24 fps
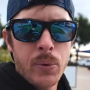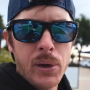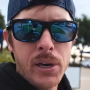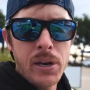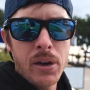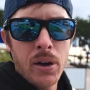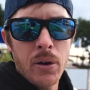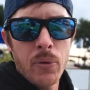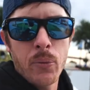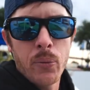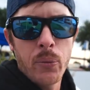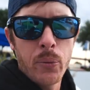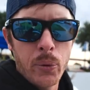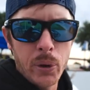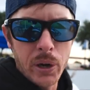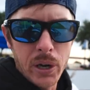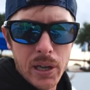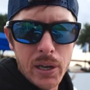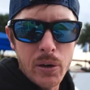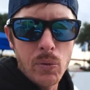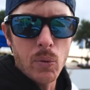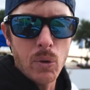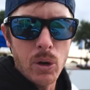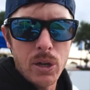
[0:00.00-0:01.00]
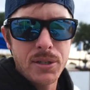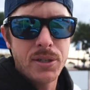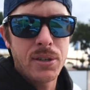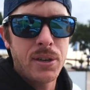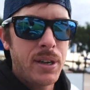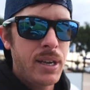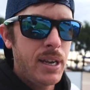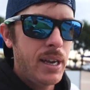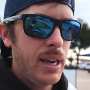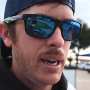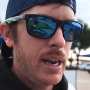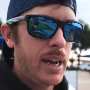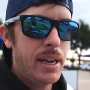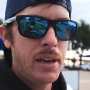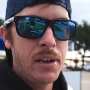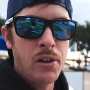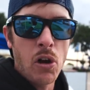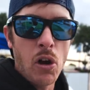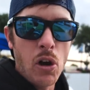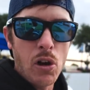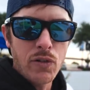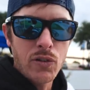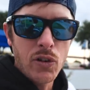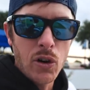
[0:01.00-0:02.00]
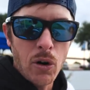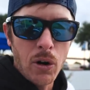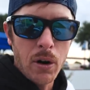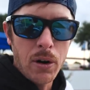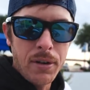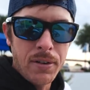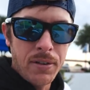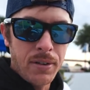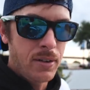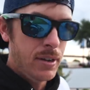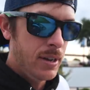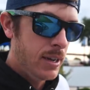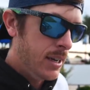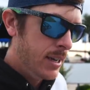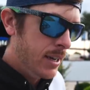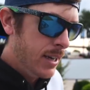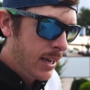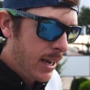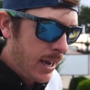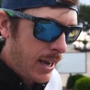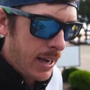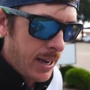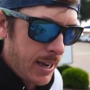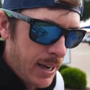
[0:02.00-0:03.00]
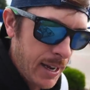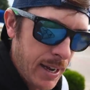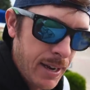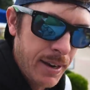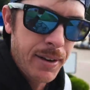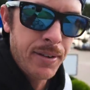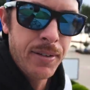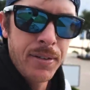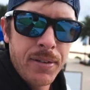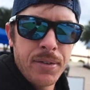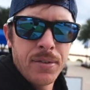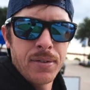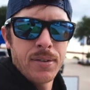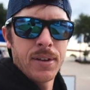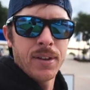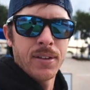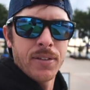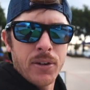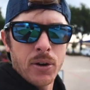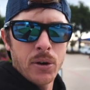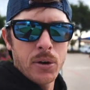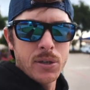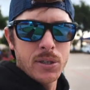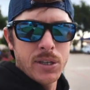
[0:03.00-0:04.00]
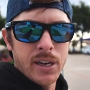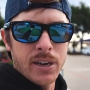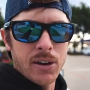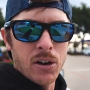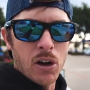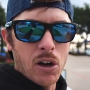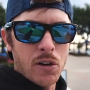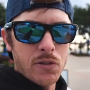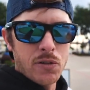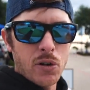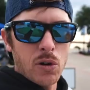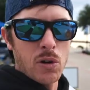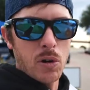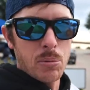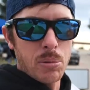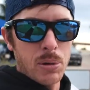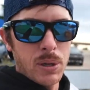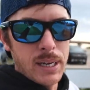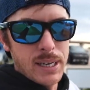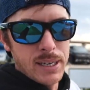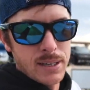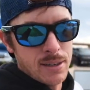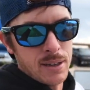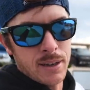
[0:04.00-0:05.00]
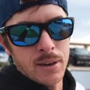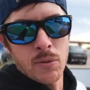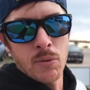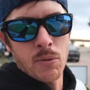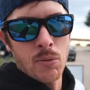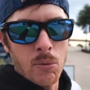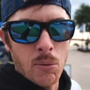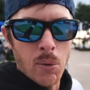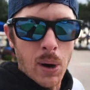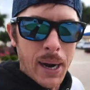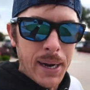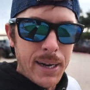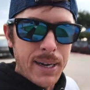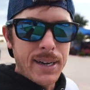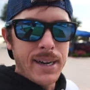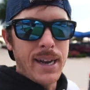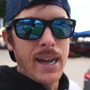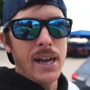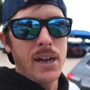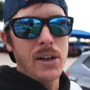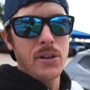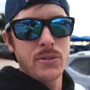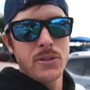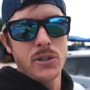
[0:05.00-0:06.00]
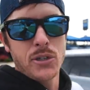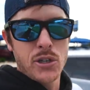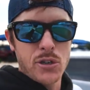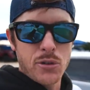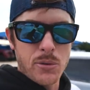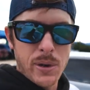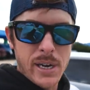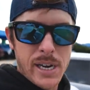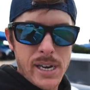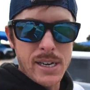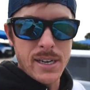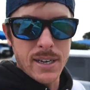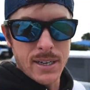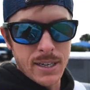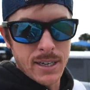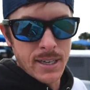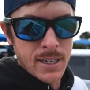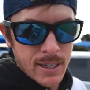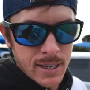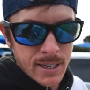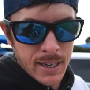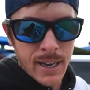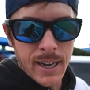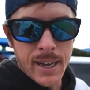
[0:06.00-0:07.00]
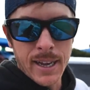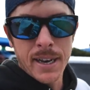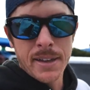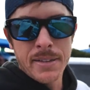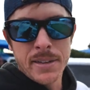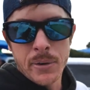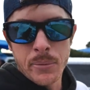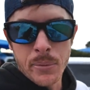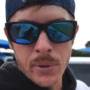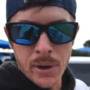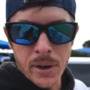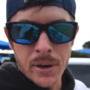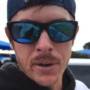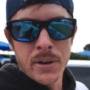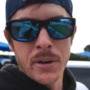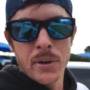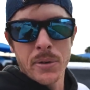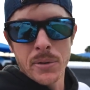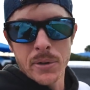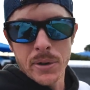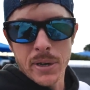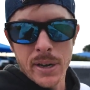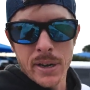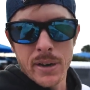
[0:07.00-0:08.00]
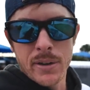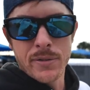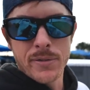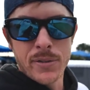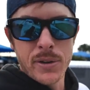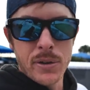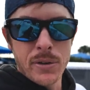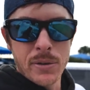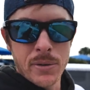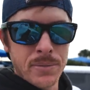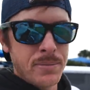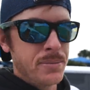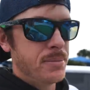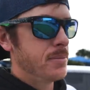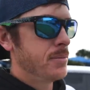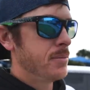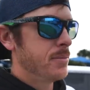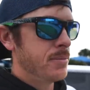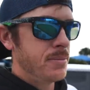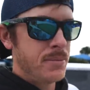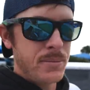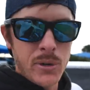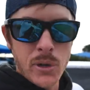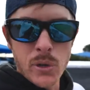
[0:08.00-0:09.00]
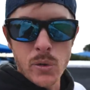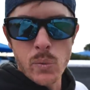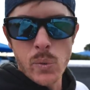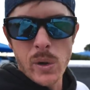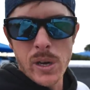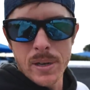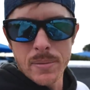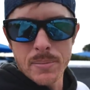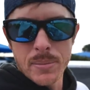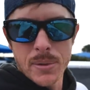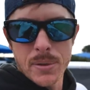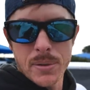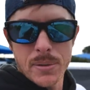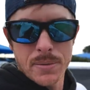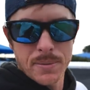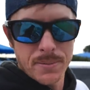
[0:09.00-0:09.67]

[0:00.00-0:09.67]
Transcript: We really want to get a golf cart. And there is a golf cart place like right down the street. And I think we ought to go look at a few new whips.